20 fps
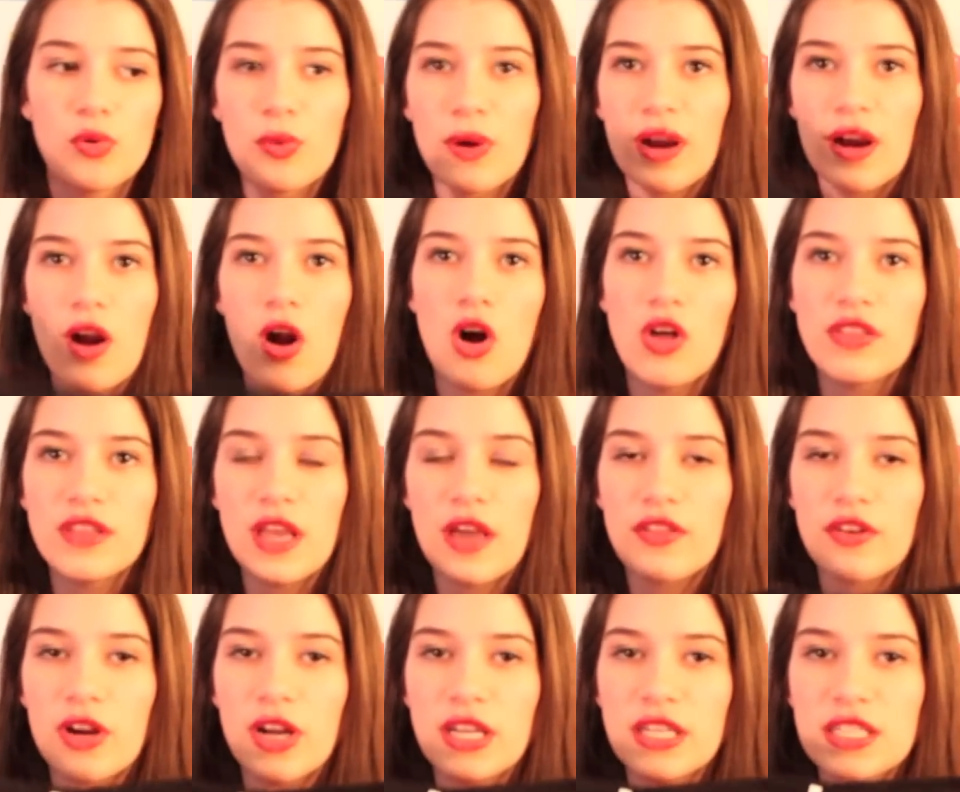where all the
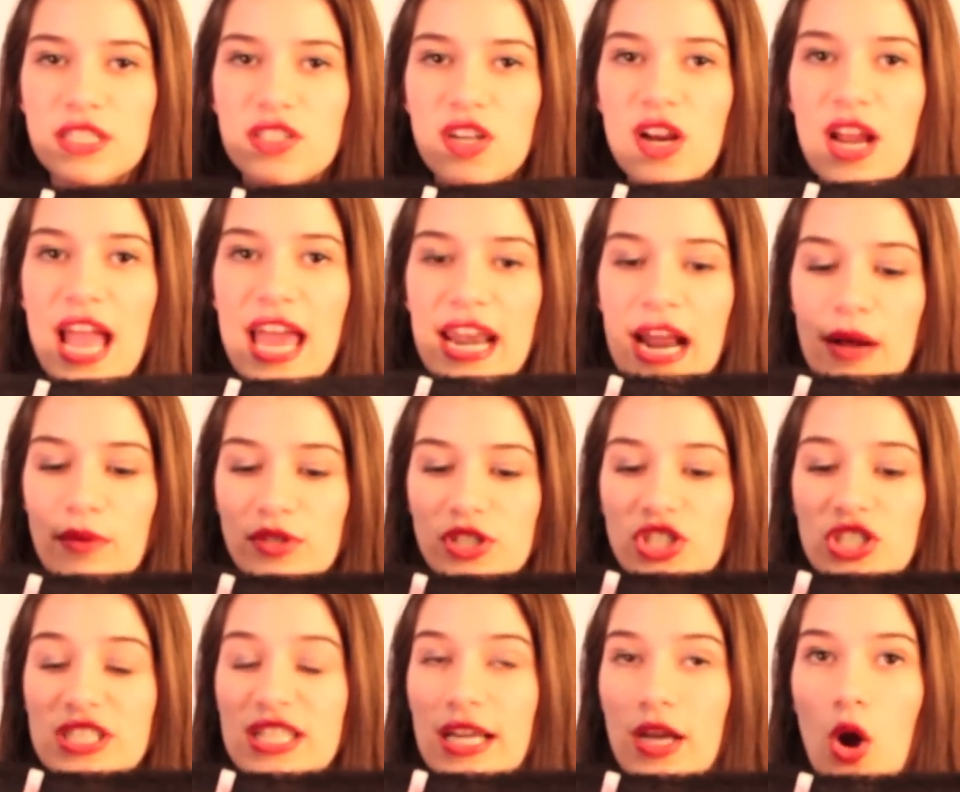other undies are, and I was
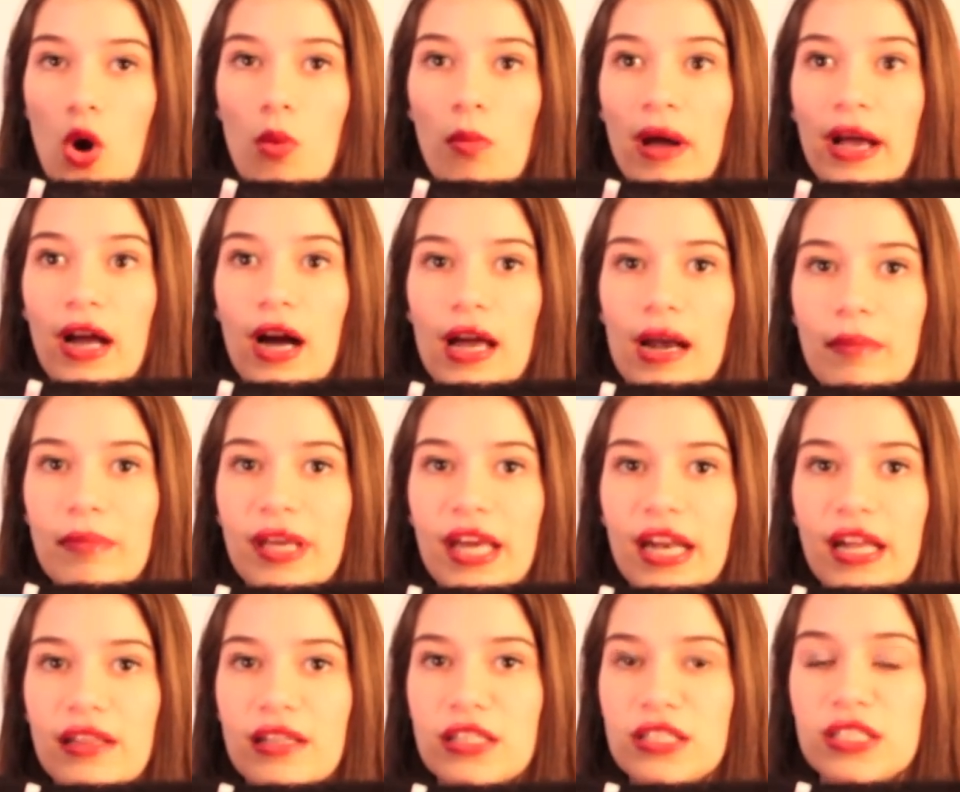just like, oh my god, I'm
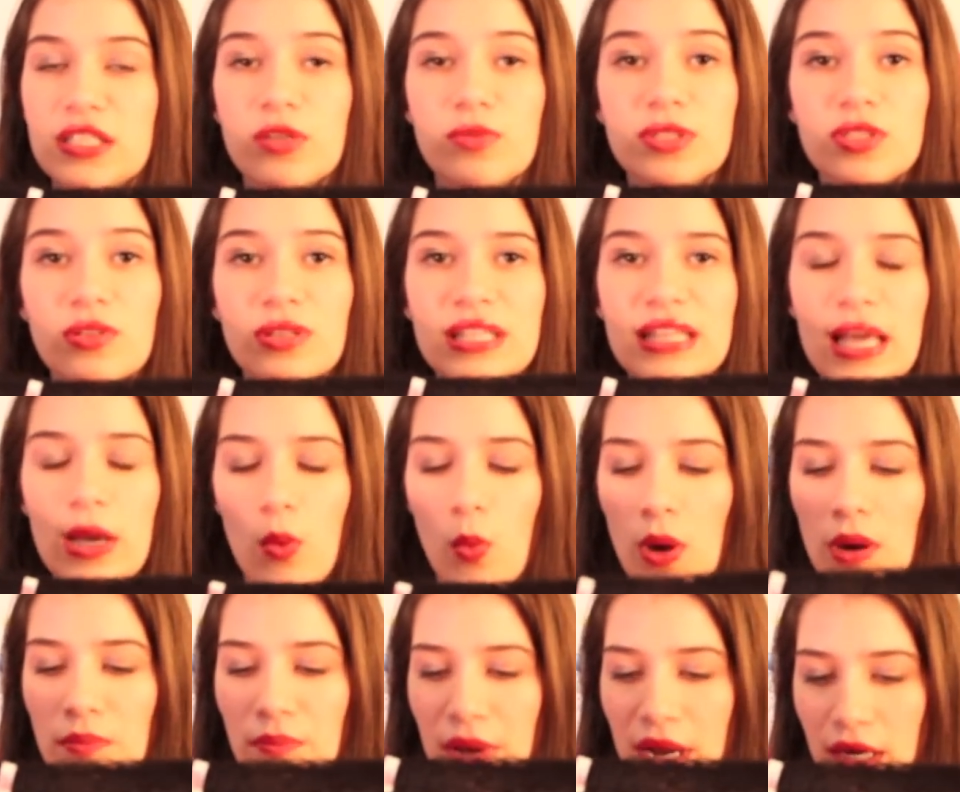getting these. There was only like
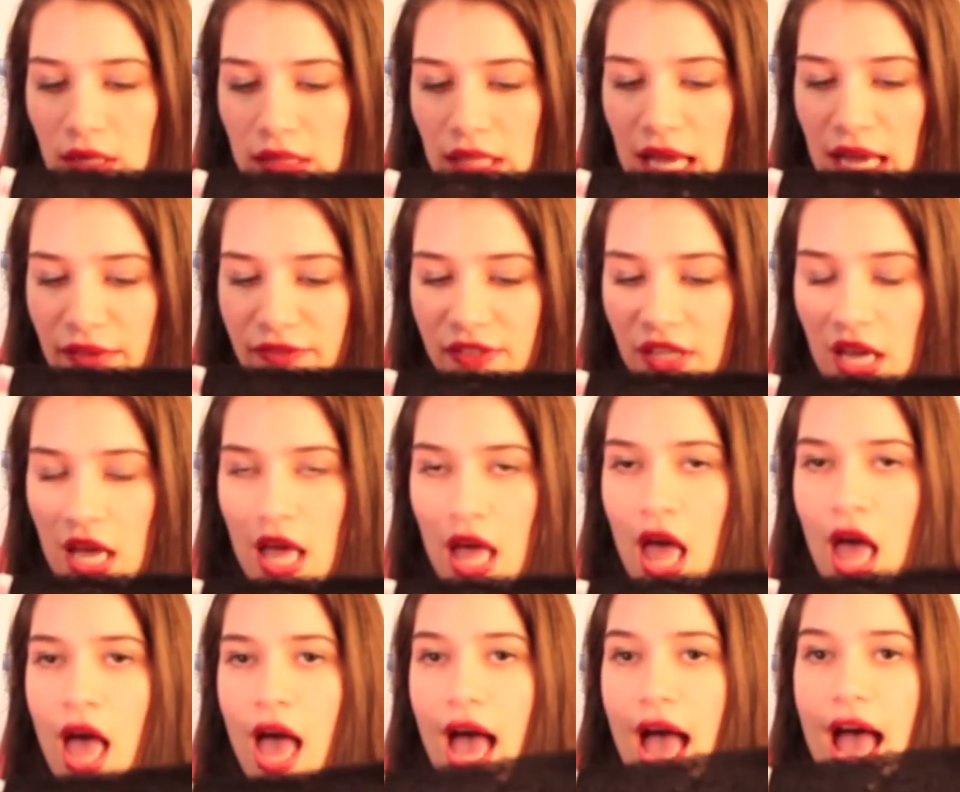one pair left,
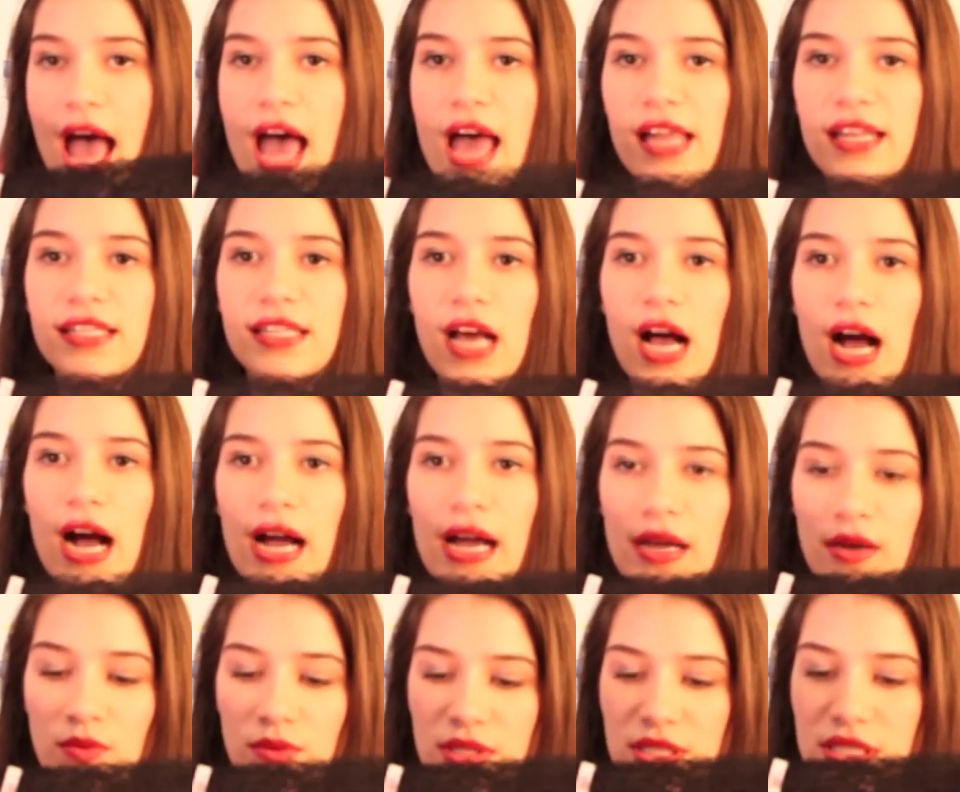and
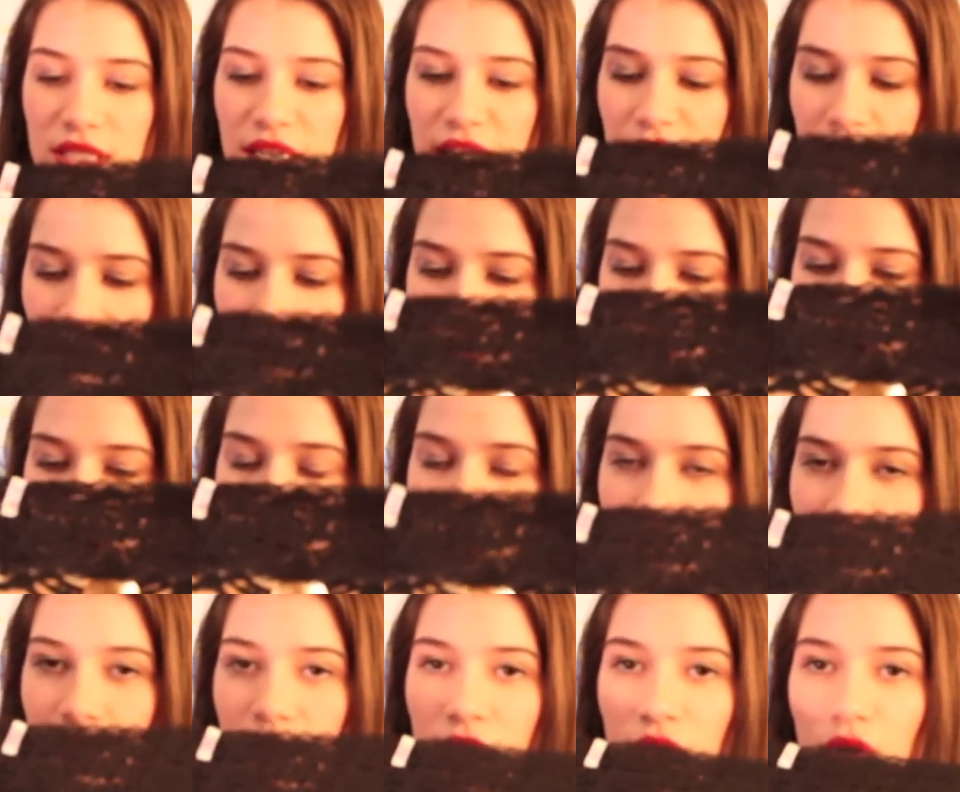I was like,
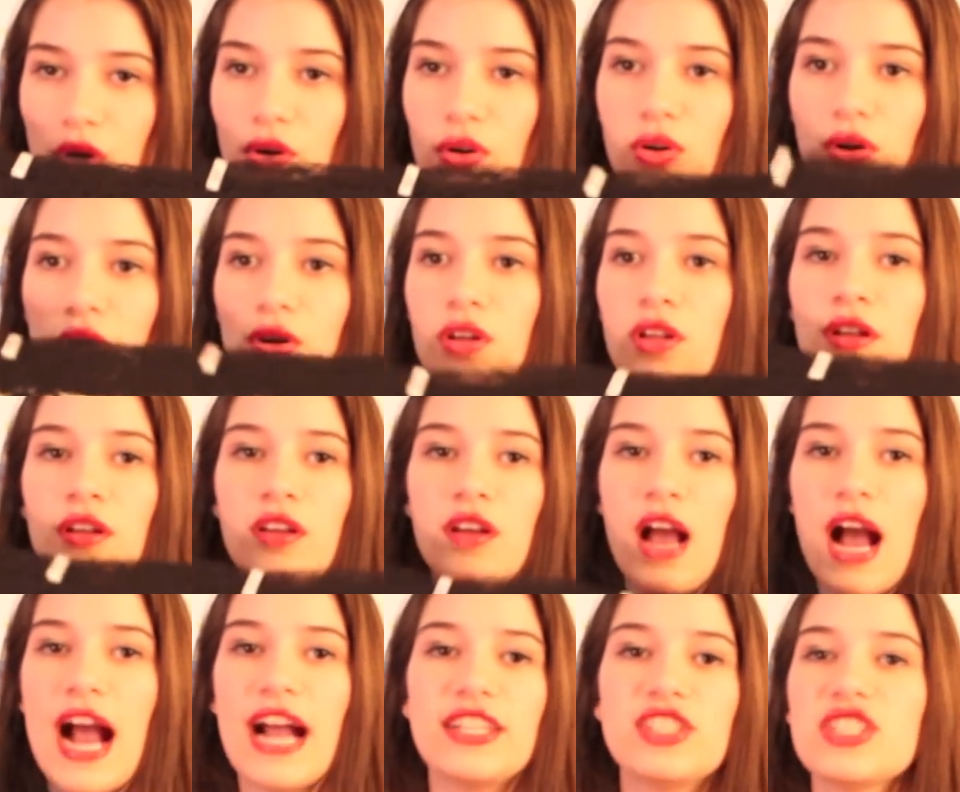oh,
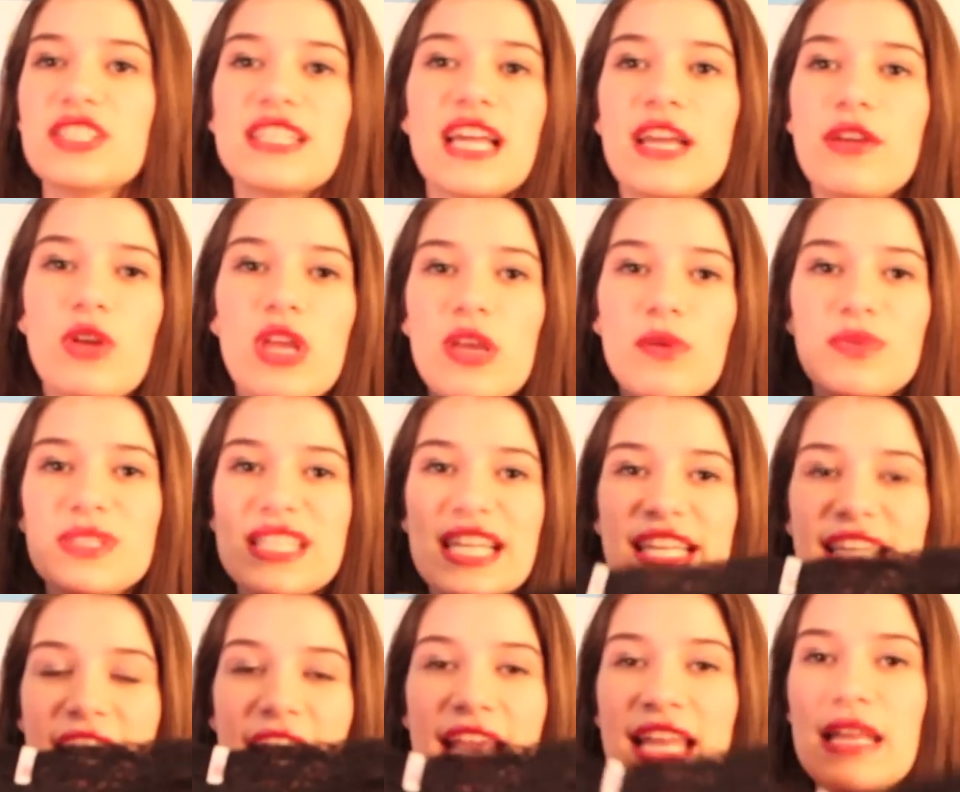I just it was
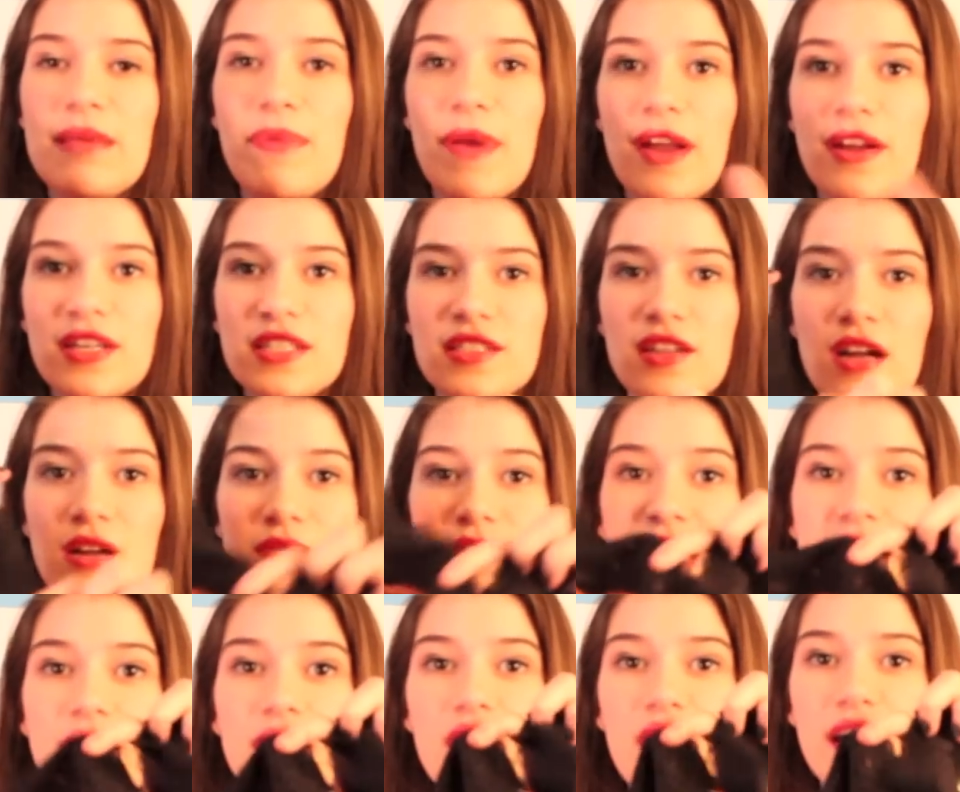like Katy Perry song. I was
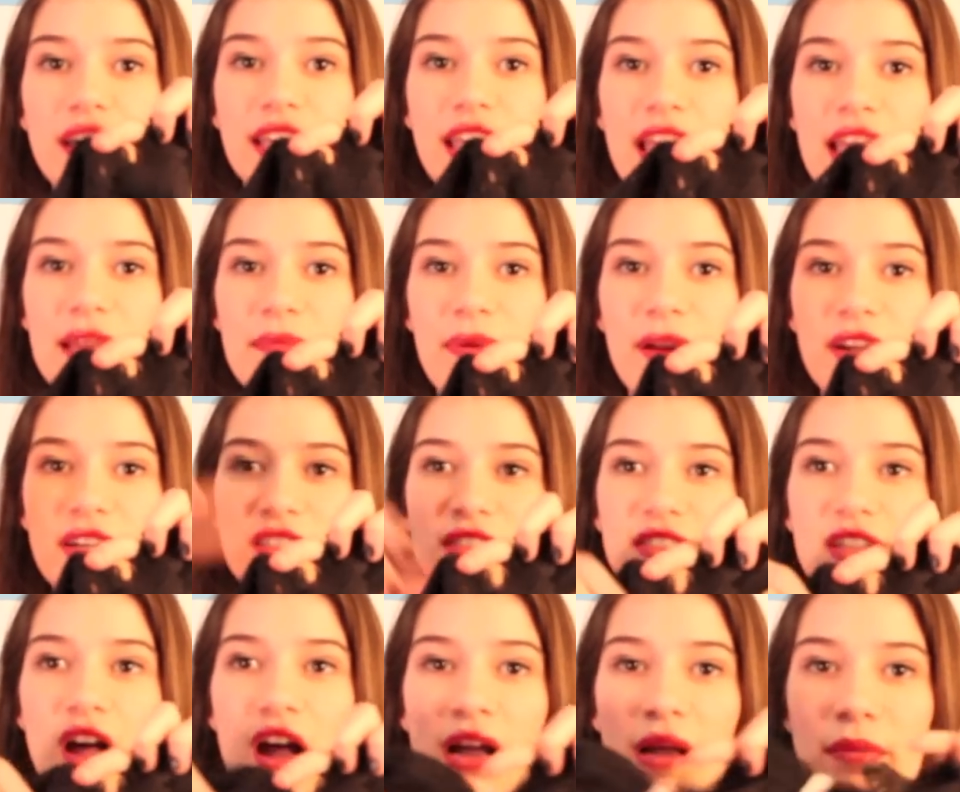like, oh, Katy Perry
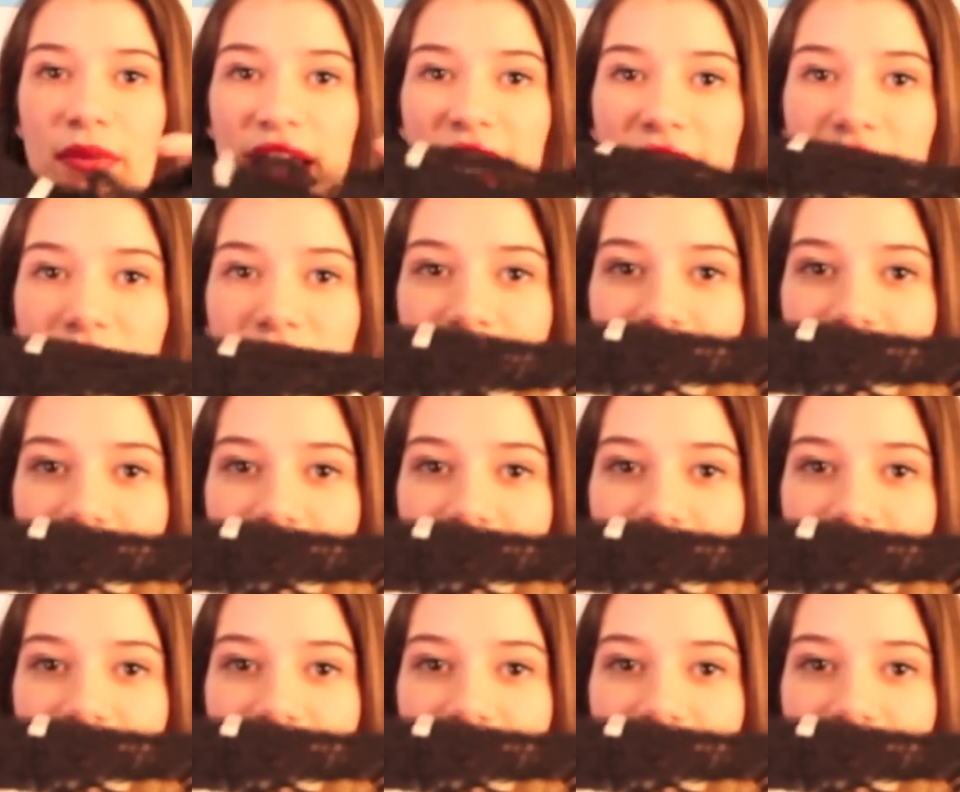song, I'm getting